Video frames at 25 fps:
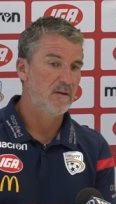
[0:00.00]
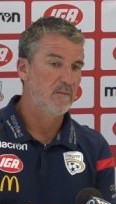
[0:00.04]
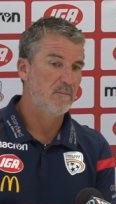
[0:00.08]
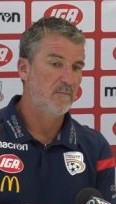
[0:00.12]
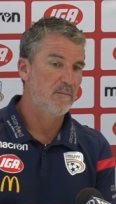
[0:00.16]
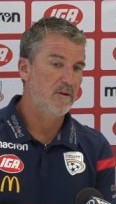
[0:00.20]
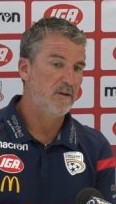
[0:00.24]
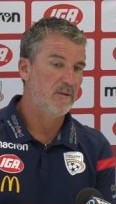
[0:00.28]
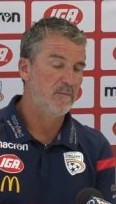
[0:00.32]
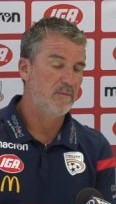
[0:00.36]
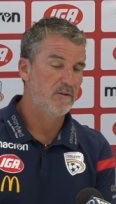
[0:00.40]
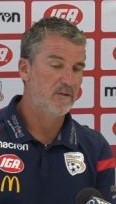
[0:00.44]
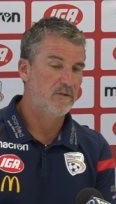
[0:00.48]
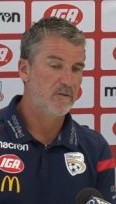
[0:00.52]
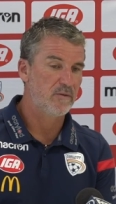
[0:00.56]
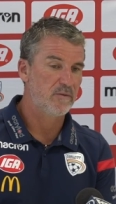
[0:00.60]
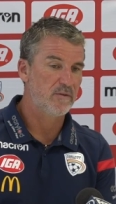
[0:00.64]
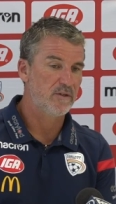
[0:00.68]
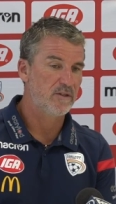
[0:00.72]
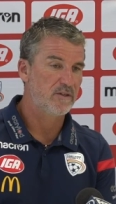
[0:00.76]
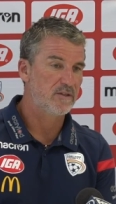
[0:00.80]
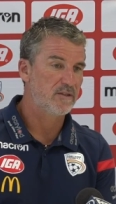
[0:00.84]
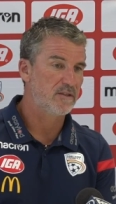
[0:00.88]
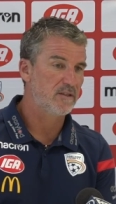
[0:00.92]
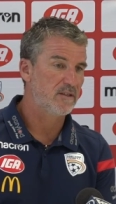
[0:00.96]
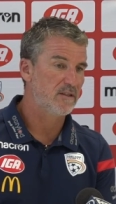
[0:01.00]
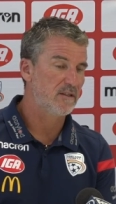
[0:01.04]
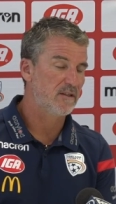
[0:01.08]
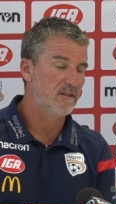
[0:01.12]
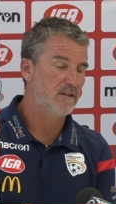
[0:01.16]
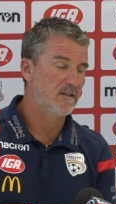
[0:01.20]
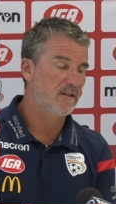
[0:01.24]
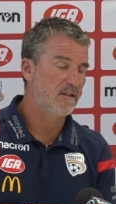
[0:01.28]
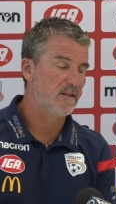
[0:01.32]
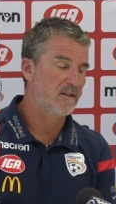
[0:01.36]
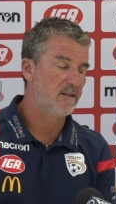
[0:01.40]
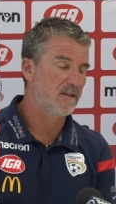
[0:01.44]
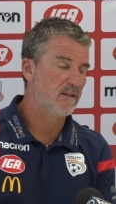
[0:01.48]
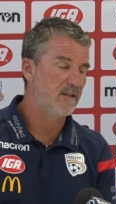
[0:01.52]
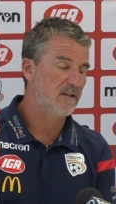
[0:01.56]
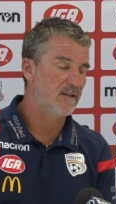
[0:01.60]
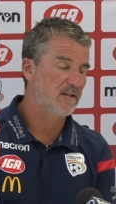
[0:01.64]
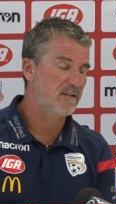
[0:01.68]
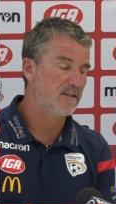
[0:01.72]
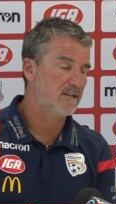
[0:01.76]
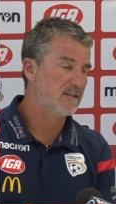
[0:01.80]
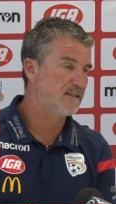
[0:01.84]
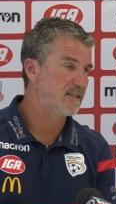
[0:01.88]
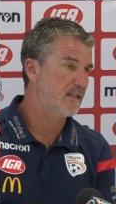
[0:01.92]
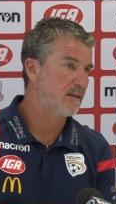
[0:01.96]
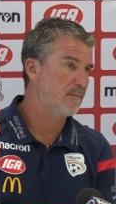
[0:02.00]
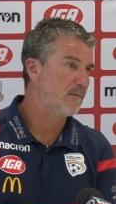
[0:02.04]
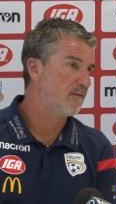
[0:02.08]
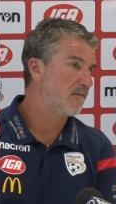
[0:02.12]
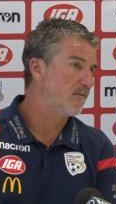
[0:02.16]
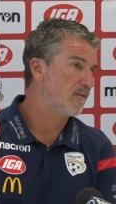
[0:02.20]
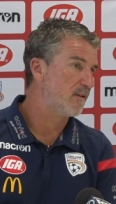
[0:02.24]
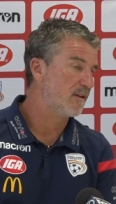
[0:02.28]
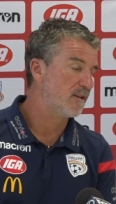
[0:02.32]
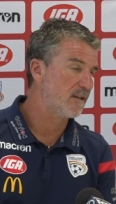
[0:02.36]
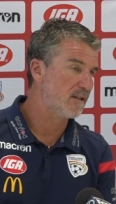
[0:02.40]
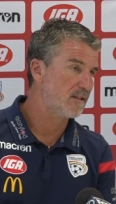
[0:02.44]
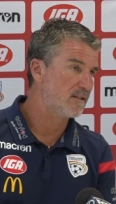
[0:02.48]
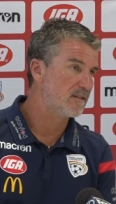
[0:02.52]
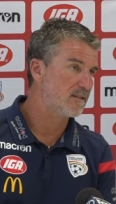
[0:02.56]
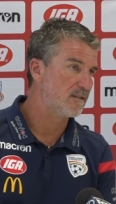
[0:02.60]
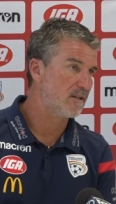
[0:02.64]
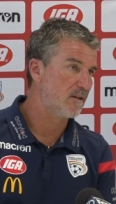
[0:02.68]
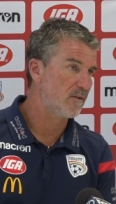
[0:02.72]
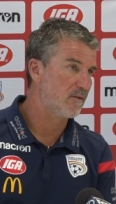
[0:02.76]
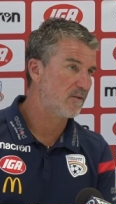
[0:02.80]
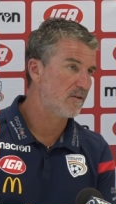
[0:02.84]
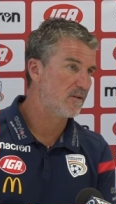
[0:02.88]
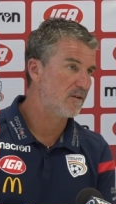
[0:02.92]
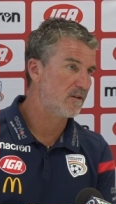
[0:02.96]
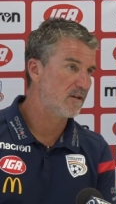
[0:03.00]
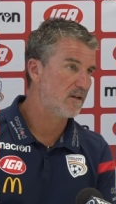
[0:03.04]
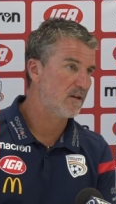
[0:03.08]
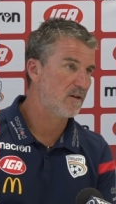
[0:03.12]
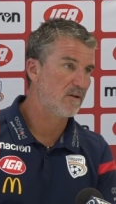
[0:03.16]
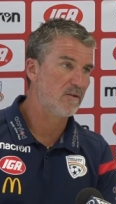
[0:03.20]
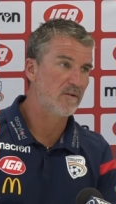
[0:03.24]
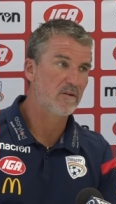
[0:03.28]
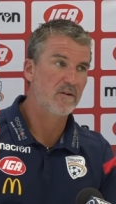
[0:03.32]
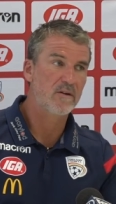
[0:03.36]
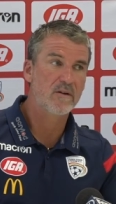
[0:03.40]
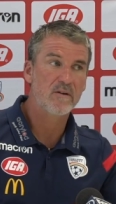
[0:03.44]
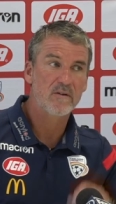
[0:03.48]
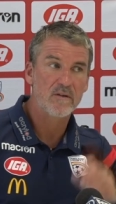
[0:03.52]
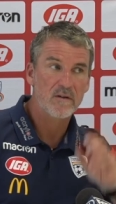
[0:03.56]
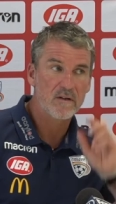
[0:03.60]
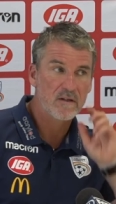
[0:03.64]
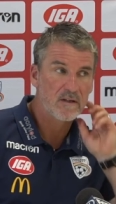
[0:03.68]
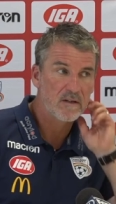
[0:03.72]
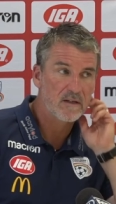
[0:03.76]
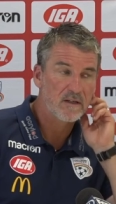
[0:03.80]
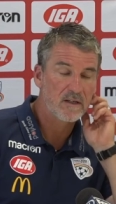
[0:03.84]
maybe to reach the semi-final. That's our goal.